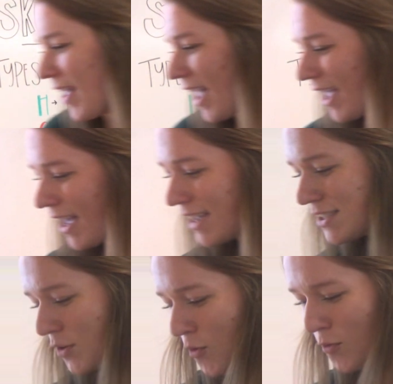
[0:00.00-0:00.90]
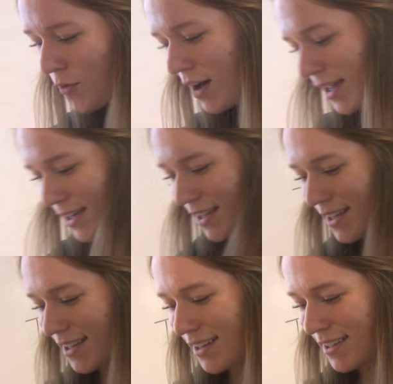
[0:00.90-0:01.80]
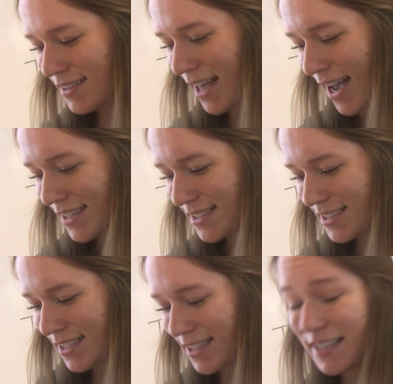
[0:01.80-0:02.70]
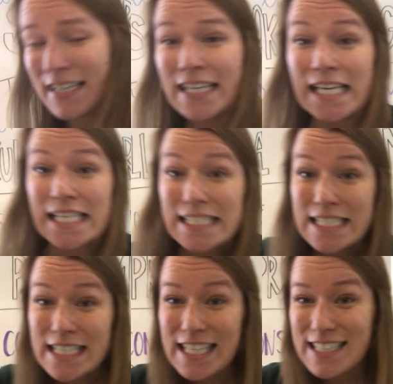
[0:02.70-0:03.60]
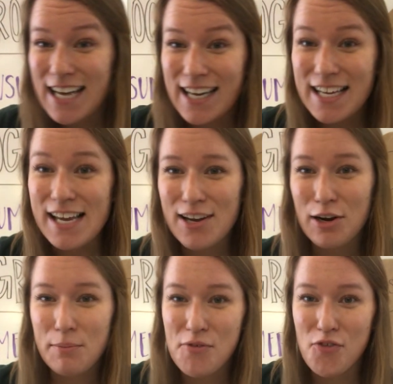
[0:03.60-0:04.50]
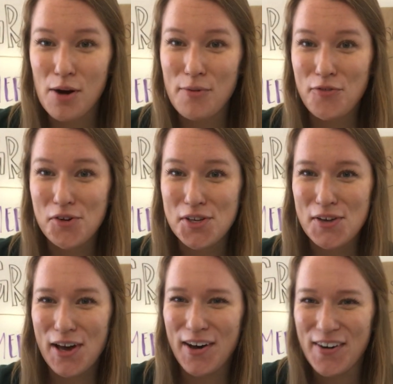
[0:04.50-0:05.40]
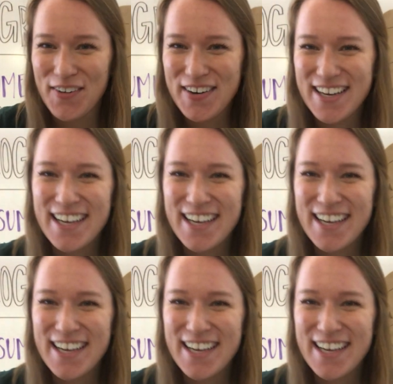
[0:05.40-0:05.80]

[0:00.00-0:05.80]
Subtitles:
And one last teeny tiny herbivore before you go.